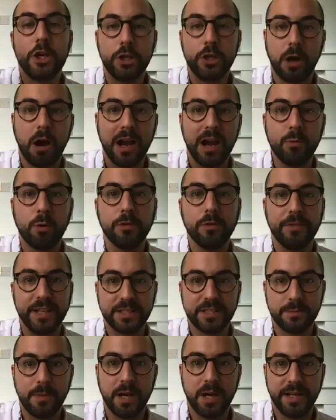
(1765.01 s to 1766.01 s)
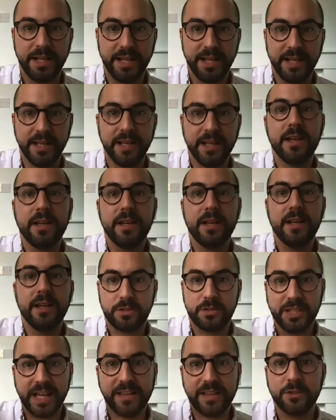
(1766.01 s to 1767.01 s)
i want this money
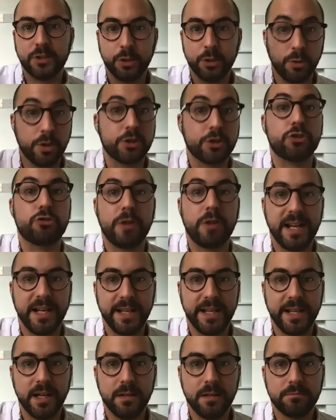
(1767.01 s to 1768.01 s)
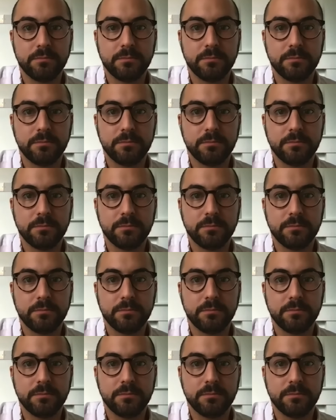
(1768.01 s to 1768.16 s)
sent to australia